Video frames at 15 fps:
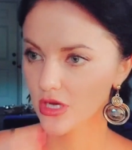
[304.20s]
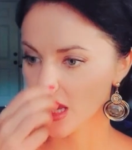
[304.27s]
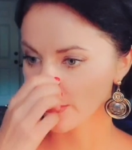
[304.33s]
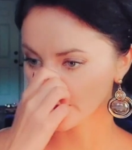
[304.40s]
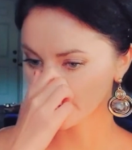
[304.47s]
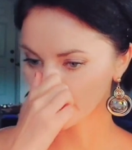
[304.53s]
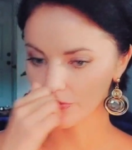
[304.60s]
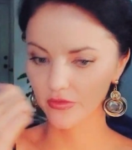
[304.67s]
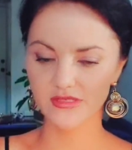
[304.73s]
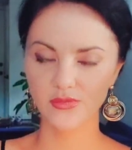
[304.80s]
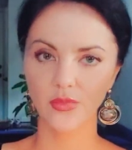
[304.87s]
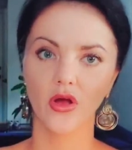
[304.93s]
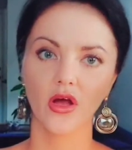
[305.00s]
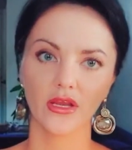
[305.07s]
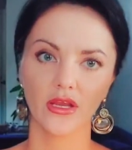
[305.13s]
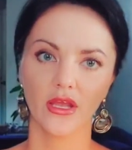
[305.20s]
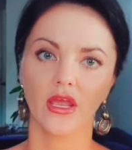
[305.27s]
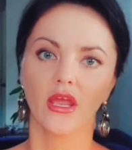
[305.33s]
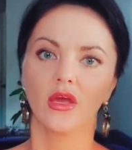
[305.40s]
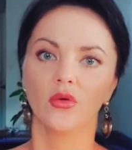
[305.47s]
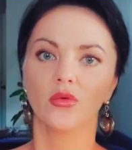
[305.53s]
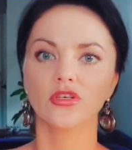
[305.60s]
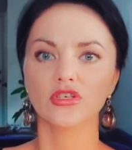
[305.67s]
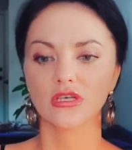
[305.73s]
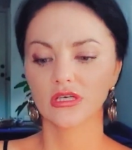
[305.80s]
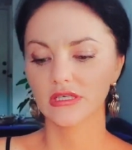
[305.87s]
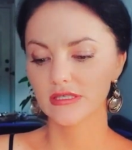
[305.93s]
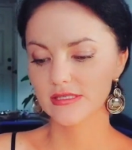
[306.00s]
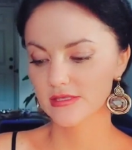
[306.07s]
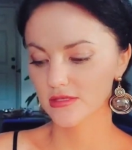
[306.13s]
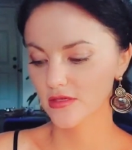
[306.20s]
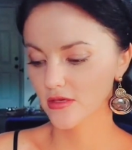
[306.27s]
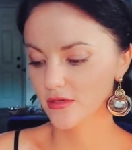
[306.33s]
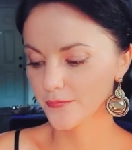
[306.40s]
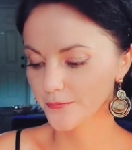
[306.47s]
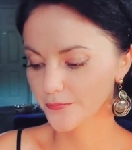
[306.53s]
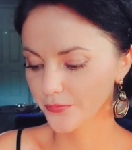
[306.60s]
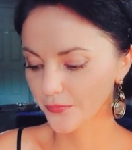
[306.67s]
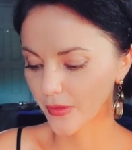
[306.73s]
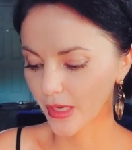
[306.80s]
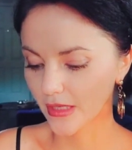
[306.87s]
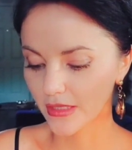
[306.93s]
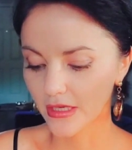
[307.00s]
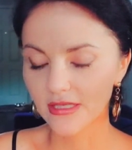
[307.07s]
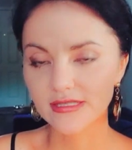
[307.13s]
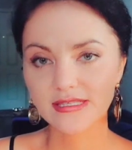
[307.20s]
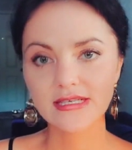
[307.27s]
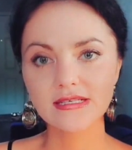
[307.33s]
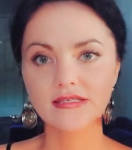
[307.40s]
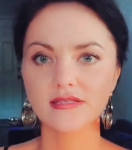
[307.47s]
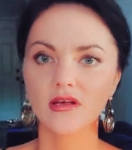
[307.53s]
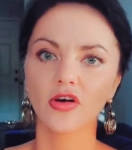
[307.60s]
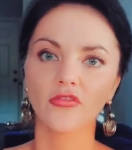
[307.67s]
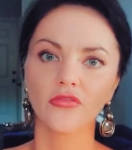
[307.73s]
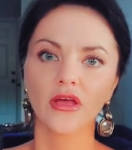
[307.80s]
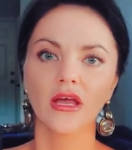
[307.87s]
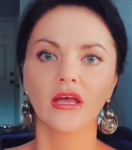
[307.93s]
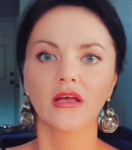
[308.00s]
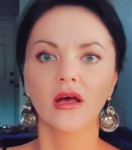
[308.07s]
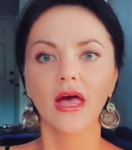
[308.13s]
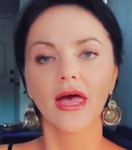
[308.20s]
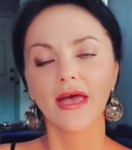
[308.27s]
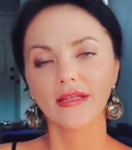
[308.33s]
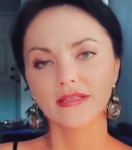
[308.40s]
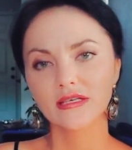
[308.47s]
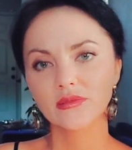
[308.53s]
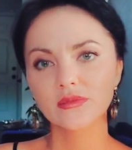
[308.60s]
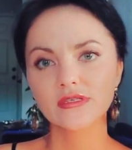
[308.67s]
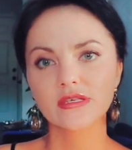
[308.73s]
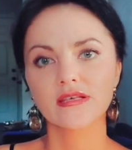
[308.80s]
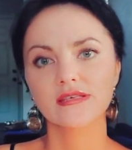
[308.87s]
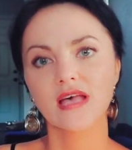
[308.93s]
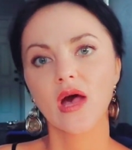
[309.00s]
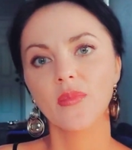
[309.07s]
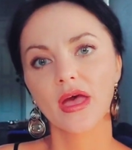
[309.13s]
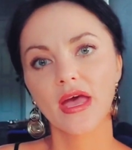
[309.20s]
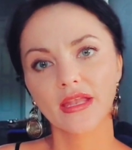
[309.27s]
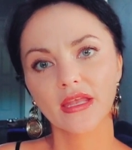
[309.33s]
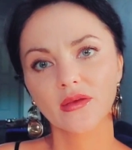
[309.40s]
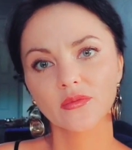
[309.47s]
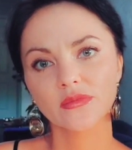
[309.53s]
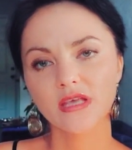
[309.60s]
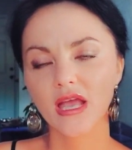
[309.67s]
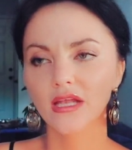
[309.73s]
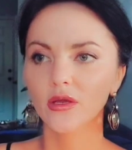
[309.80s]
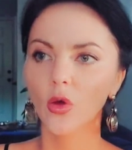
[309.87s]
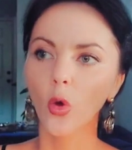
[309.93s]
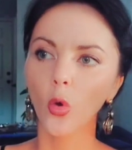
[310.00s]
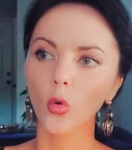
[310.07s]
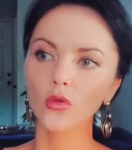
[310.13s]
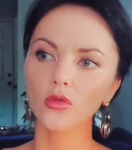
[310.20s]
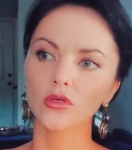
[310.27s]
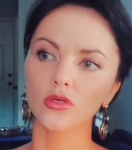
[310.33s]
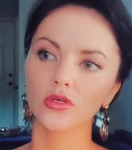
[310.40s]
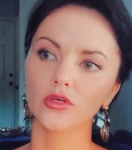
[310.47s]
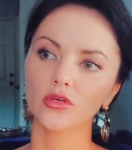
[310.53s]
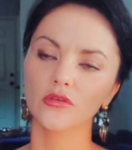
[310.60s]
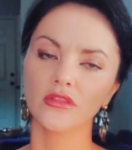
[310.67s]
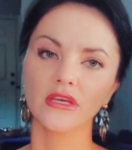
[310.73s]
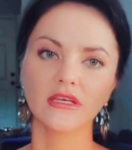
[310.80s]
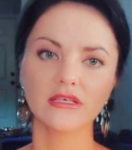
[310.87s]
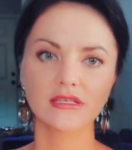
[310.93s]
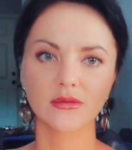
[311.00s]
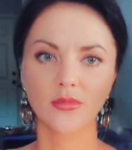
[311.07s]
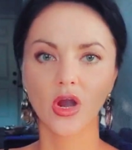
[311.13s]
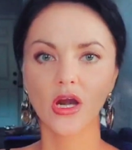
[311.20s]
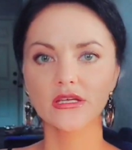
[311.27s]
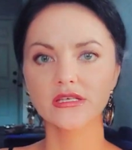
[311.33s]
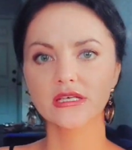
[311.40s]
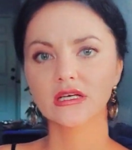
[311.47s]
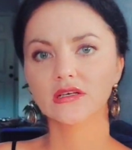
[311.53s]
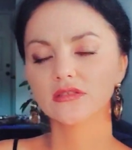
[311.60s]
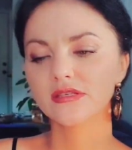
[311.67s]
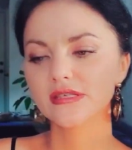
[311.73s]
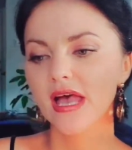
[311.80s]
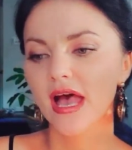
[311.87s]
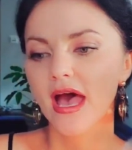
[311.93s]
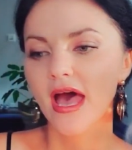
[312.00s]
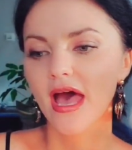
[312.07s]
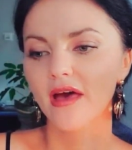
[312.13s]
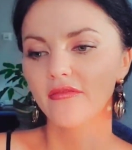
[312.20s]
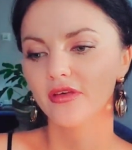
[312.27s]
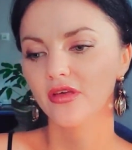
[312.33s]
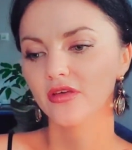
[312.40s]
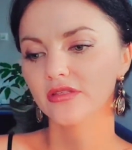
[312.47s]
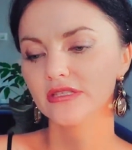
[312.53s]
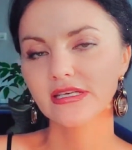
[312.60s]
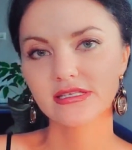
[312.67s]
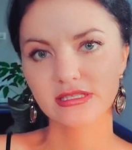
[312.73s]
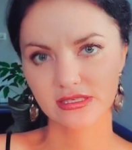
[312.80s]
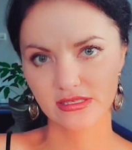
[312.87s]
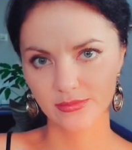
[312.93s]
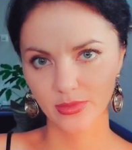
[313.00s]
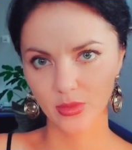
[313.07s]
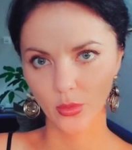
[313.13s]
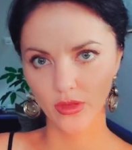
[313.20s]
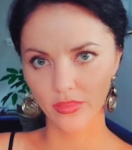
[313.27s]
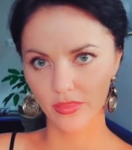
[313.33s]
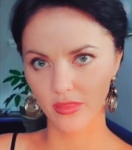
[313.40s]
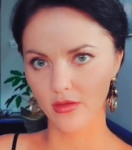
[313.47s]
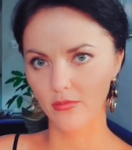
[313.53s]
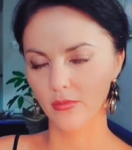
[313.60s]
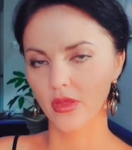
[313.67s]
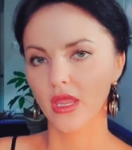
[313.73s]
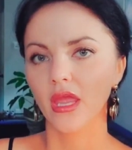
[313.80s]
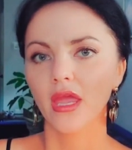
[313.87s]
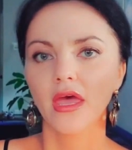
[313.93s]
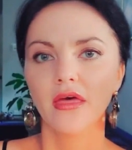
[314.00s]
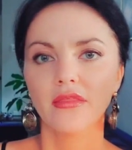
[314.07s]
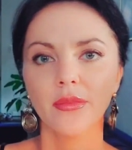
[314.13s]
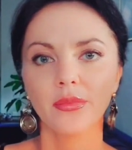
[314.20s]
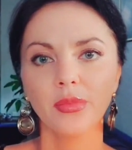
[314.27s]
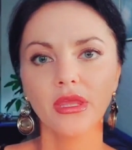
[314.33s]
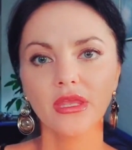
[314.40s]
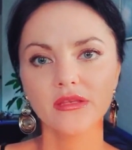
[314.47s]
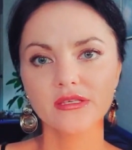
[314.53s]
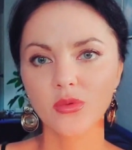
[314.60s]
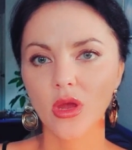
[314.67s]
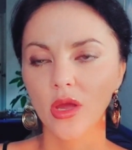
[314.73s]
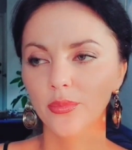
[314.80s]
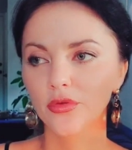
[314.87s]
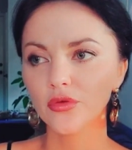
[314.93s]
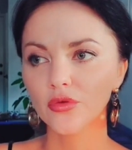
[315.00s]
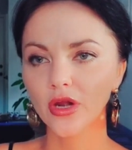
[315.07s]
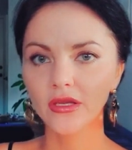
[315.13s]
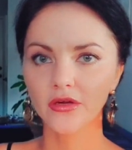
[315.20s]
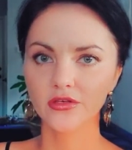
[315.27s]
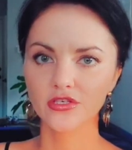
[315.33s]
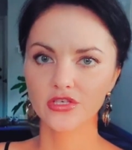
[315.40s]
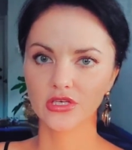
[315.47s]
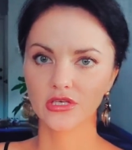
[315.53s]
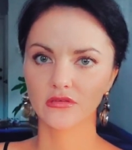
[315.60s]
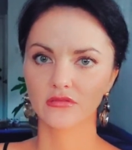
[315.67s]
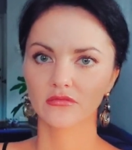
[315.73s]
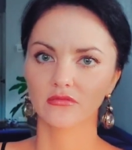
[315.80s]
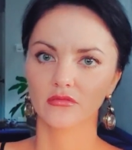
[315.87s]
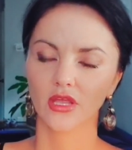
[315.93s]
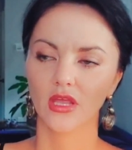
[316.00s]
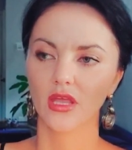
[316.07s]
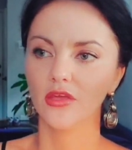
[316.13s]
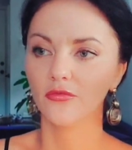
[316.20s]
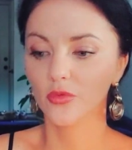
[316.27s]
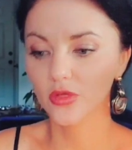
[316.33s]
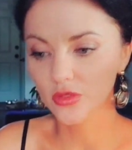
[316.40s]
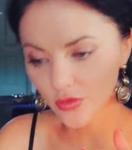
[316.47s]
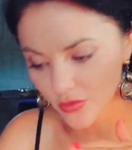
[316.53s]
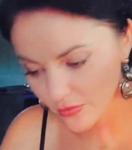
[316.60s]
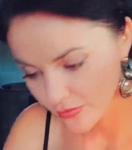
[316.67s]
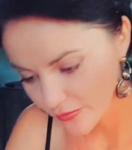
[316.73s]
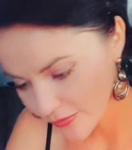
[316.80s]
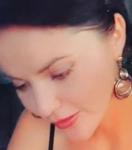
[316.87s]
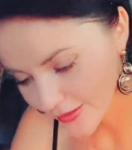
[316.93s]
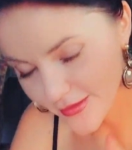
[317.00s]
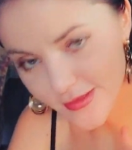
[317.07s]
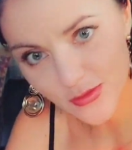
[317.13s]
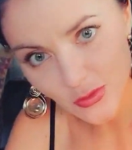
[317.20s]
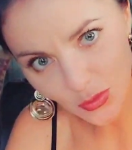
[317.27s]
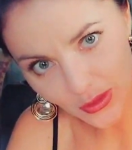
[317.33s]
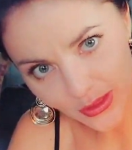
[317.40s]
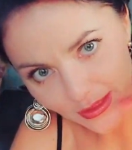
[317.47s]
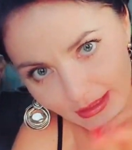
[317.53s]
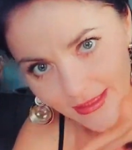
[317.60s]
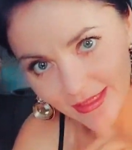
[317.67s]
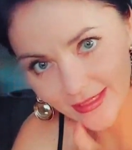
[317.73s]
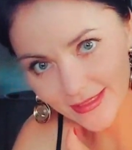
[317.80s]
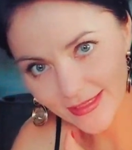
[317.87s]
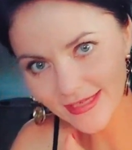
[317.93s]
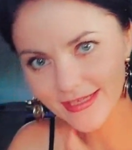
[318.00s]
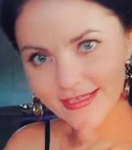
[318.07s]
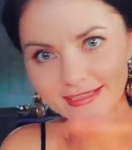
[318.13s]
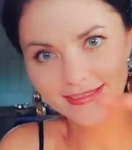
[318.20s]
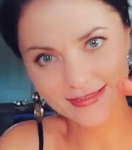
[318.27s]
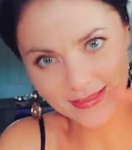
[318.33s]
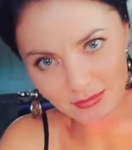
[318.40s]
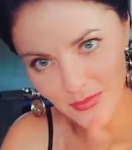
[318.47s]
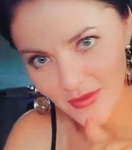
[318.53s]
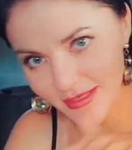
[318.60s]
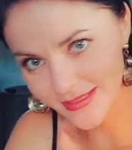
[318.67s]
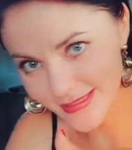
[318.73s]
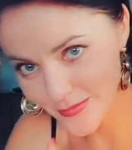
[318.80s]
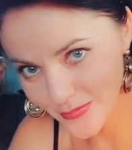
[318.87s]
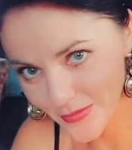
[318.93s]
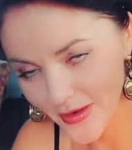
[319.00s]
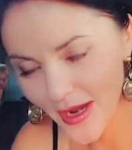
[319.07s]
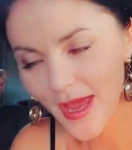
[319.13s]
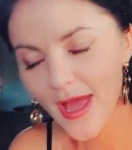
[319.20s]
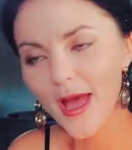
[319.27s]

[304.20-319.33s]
coming through this body, which is um, co- consists of atoms, subatoms, and all uh, these particles have a distance between them. That means we are pure energy. If we look, zoom in deeper and deeper,